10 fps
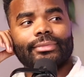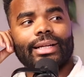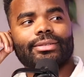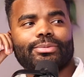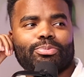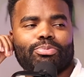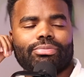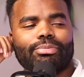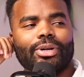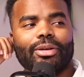That's
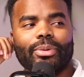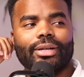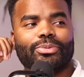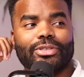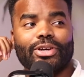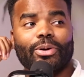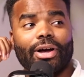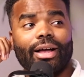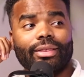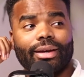pretty much what's going on